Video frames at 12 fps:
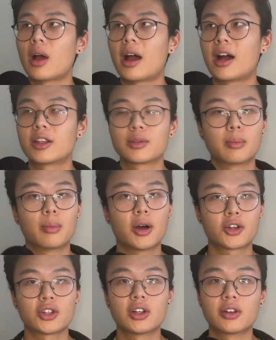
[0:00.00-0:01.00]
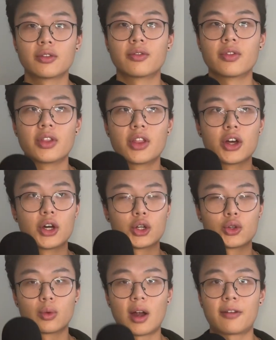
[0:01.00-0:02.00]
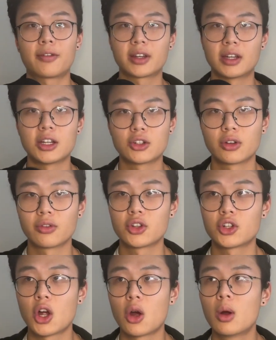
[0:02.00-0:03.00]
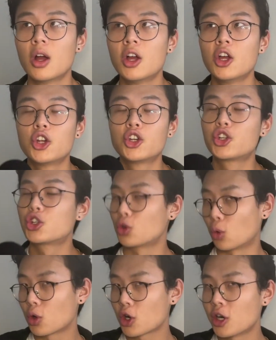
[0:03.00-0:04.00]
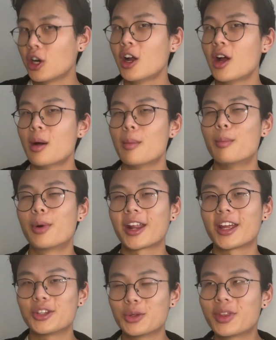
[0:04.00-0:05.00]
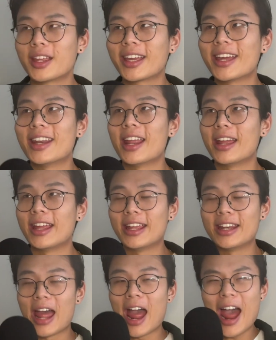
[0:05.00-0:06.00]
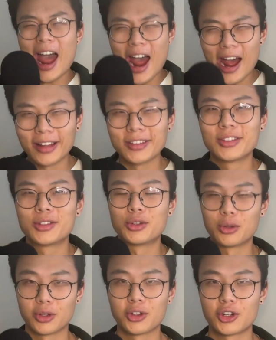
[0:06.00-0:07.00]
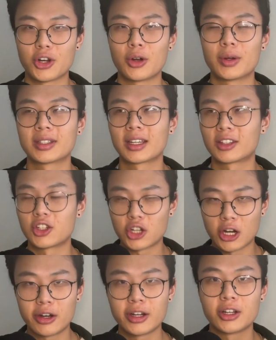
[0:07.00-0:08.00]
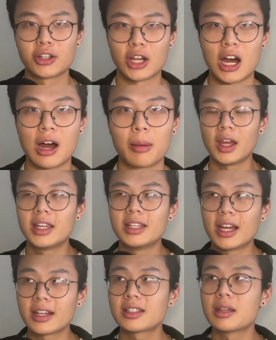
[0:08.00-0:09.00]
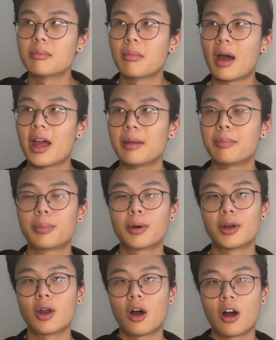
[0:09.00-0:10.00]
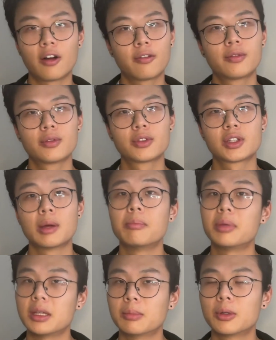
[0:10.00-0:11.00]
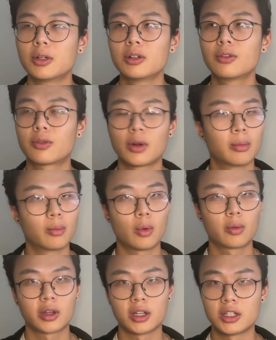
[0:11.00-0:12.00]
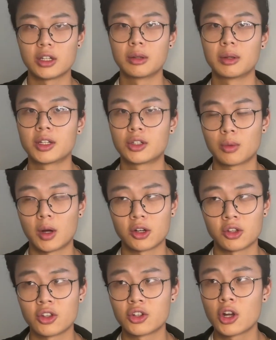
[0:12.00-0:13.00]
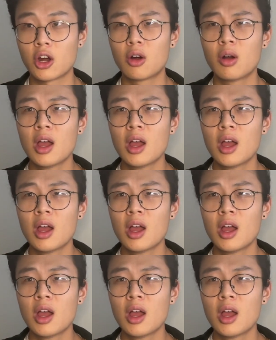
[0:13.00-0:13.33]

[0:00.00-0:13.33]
as much of the graphic nature of the show? Sure, but I do think it adds to the show. It's like the cherry on top. And yes, it might put off some people from continuing to watch the show,